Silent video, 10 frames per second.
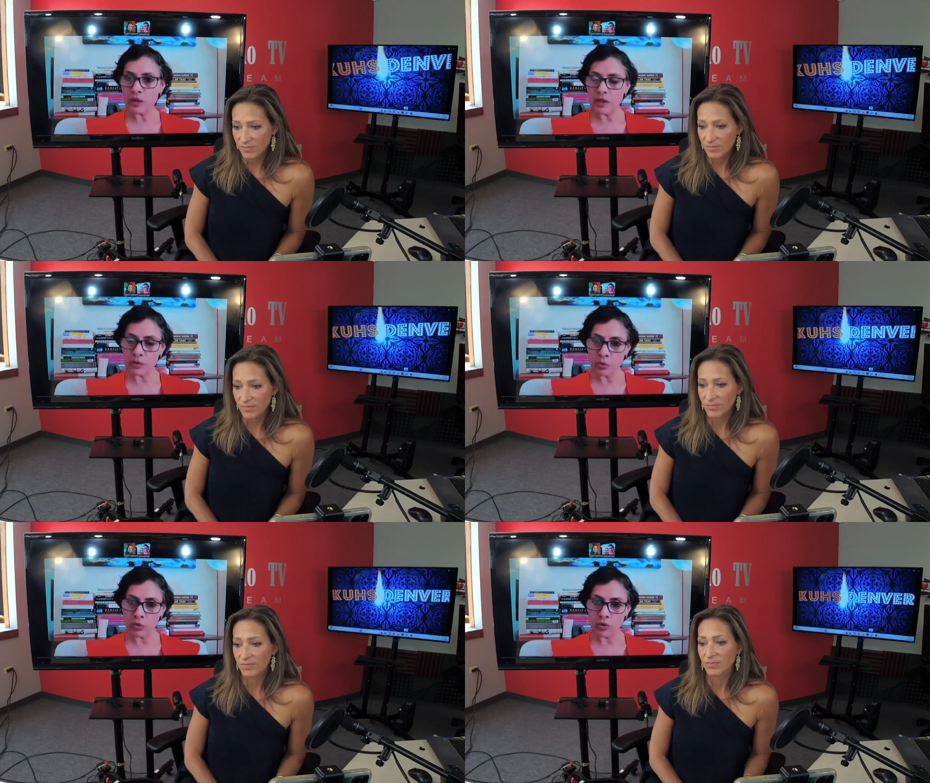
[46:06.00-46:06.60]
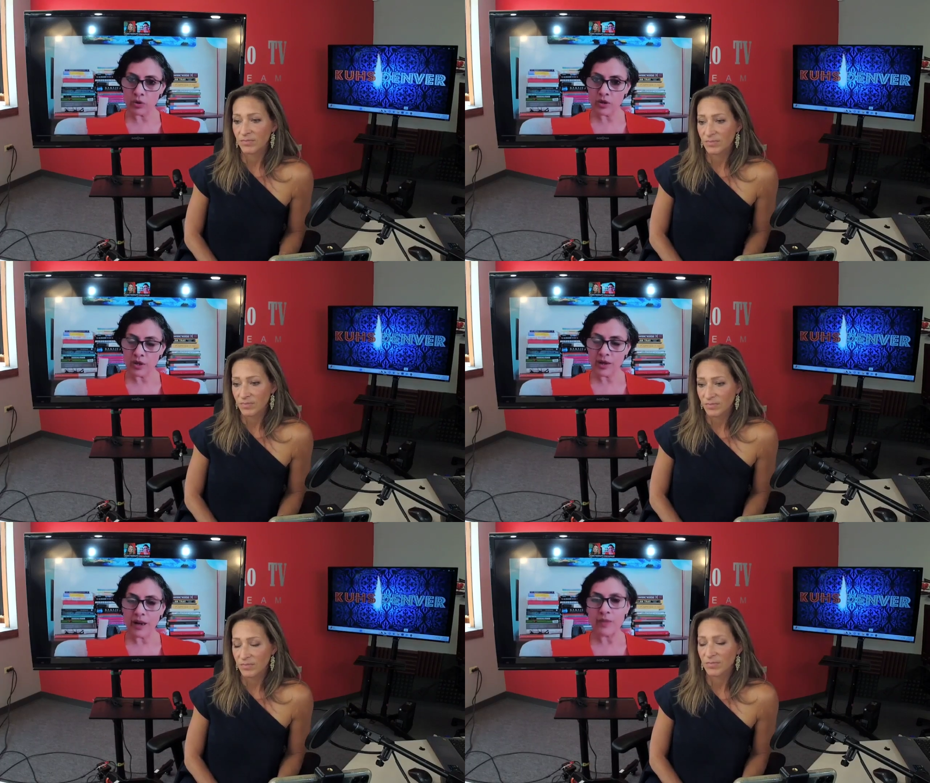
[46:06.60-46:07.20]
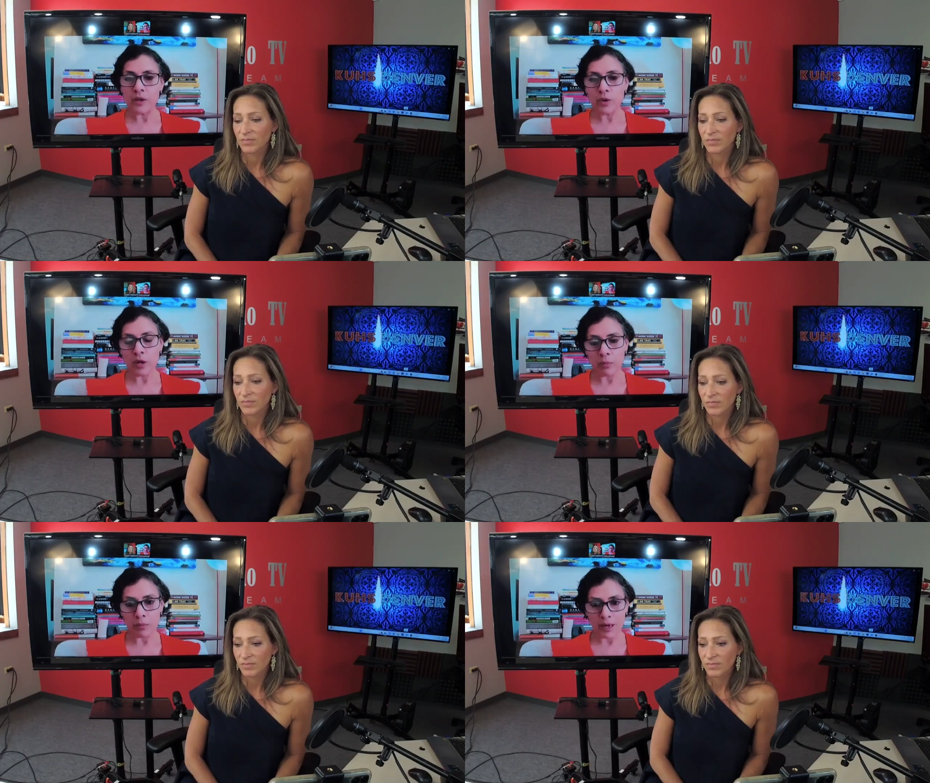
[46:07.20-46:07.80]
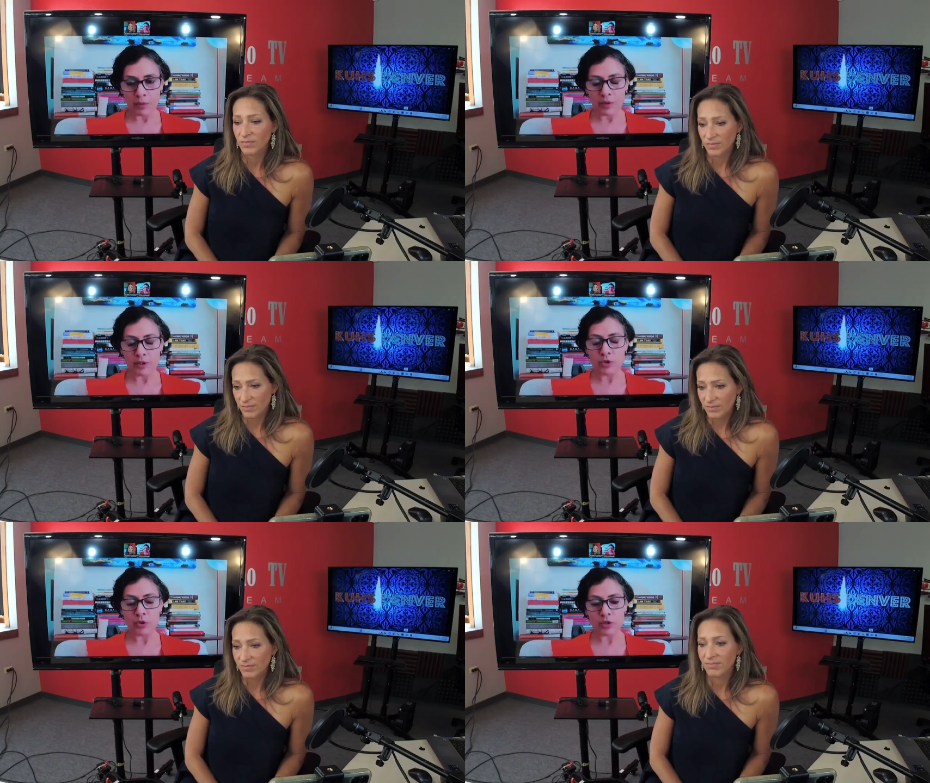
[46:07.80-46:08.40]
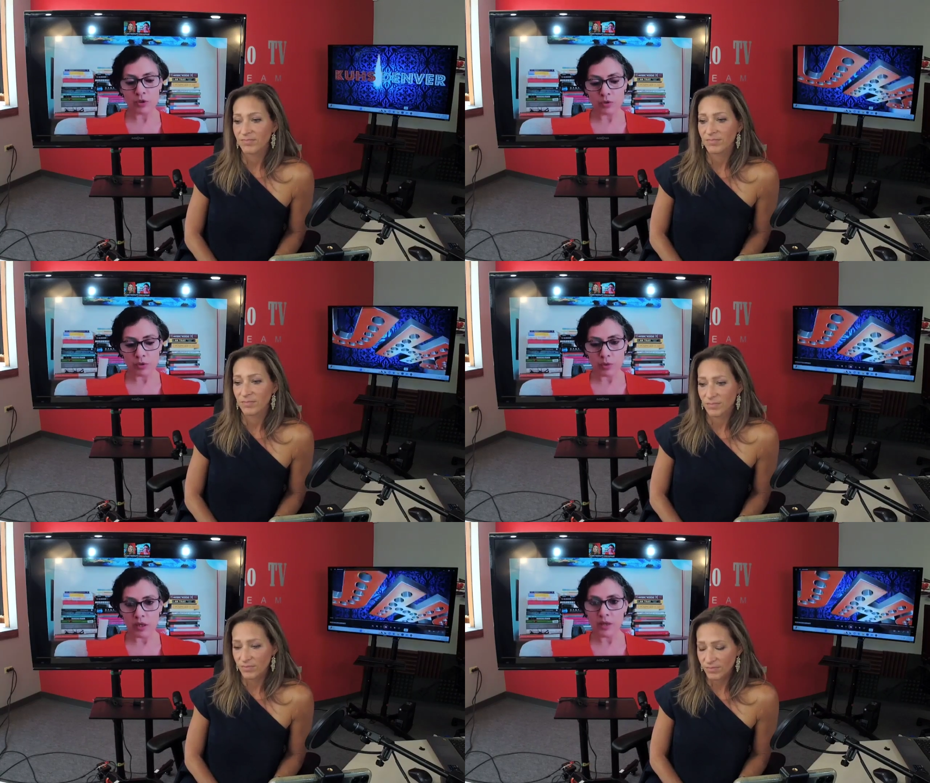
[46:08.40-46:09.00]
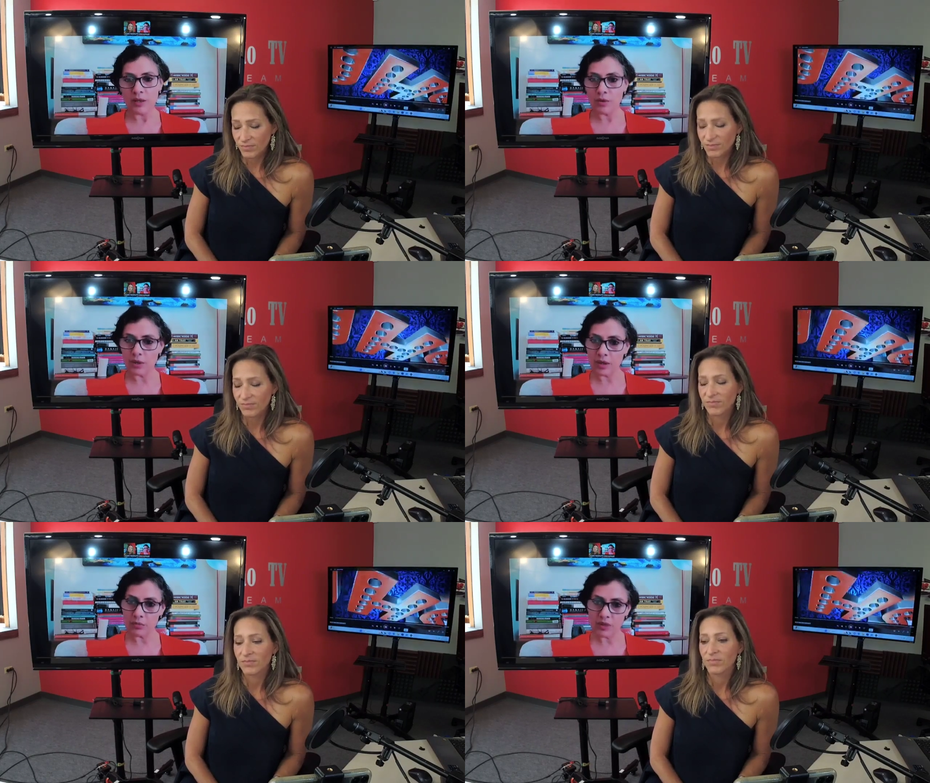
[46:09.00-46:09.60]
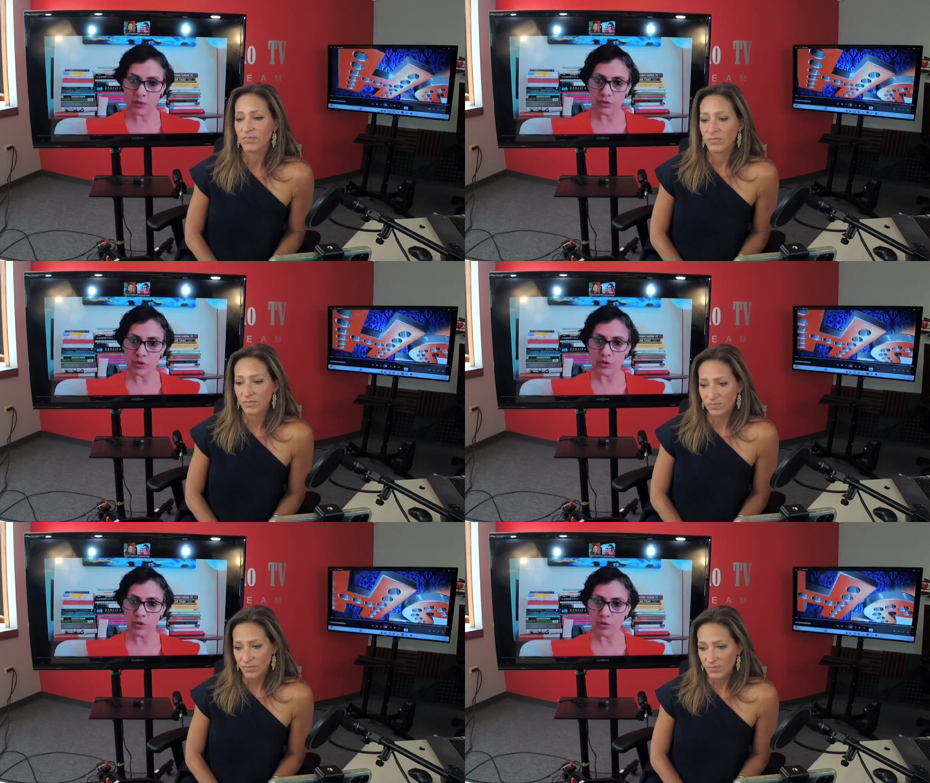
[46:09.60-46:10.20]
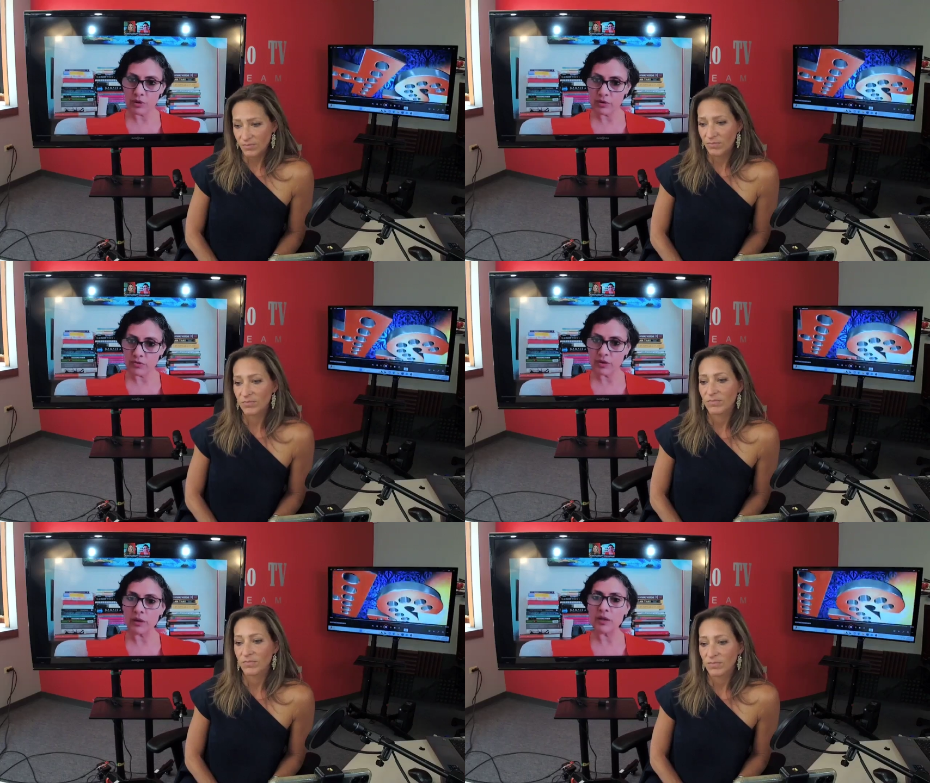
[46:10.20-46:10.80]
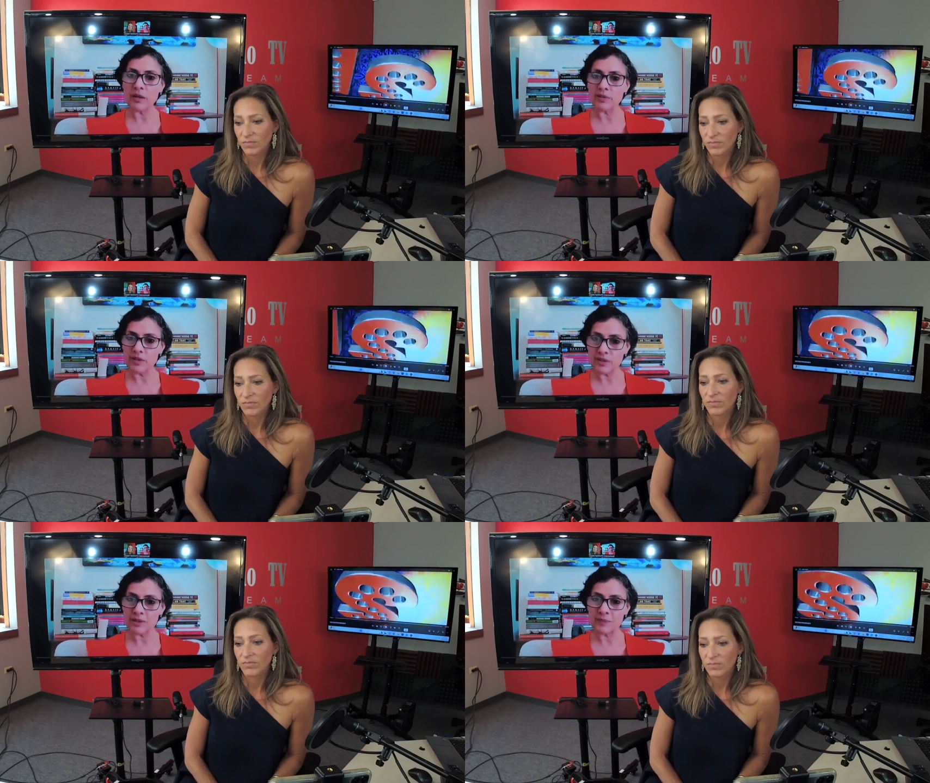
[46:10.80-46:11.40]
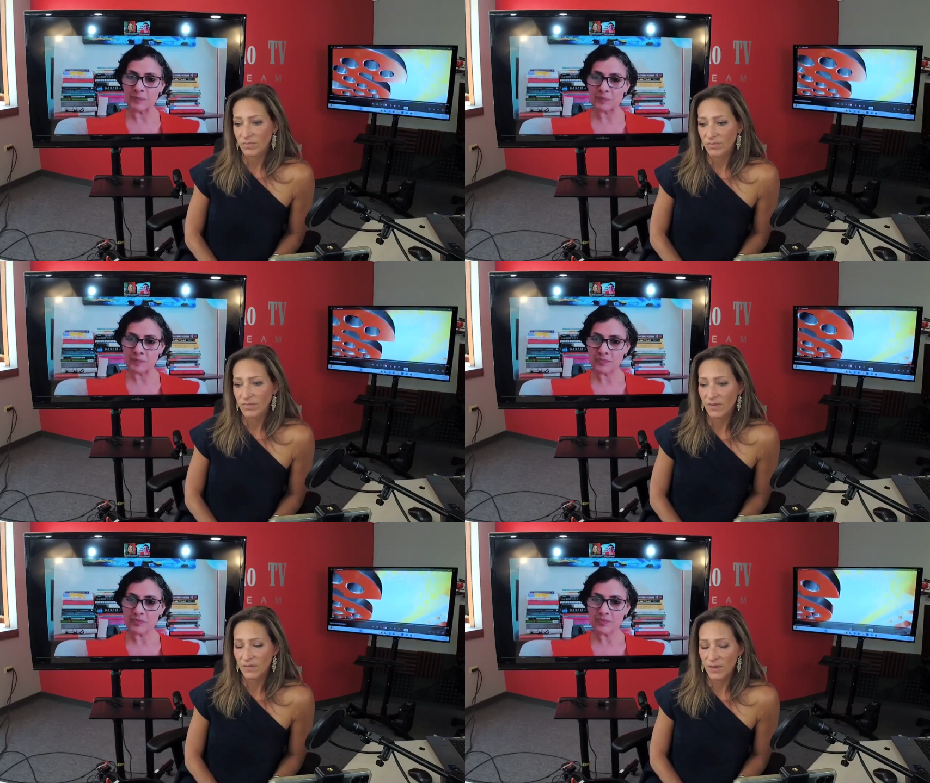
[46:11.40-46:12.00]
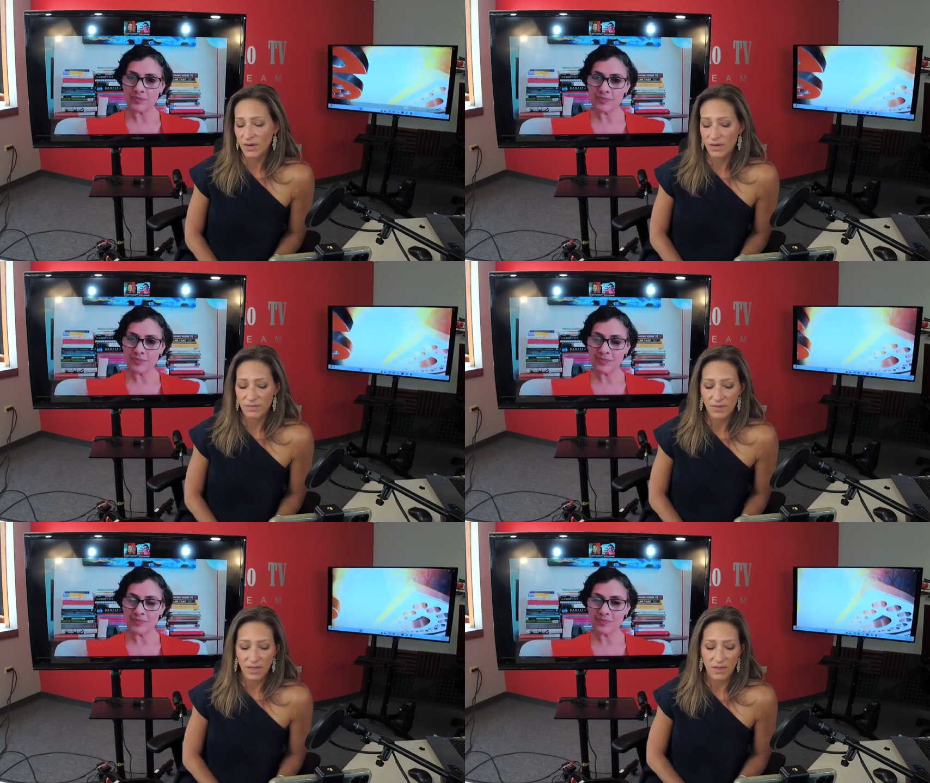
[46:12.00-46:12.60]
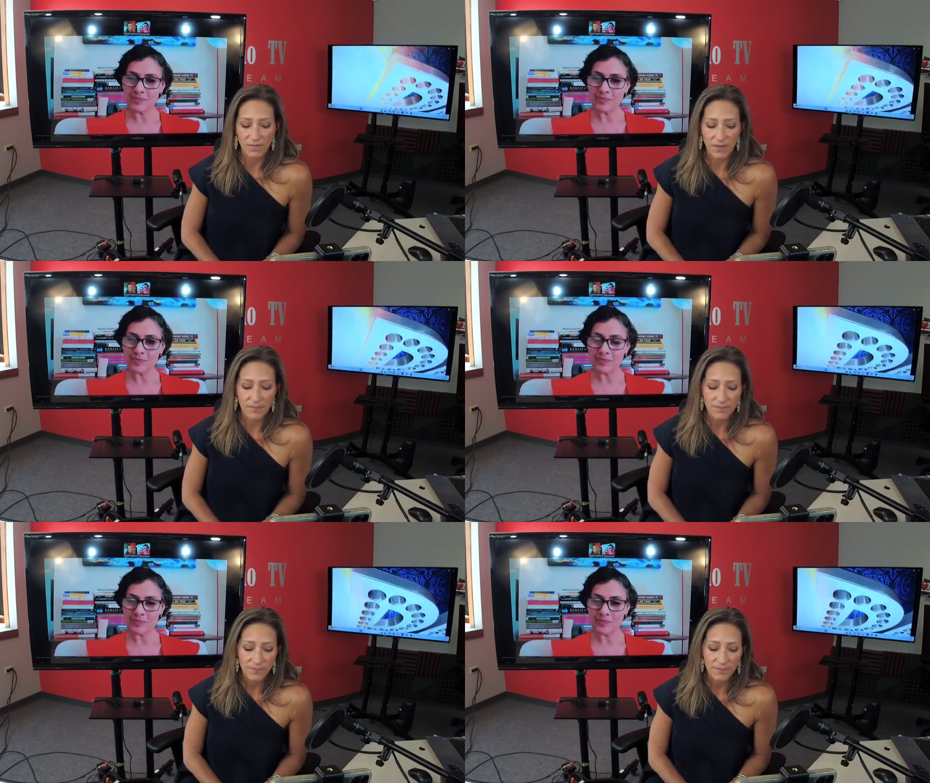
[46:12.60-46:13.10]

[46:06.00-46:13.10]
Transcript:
Speaker 1: need more, and then you come back When the stress goes away, then you can come down to your normal, regular levels.
Speaker 2: Very good. I love that.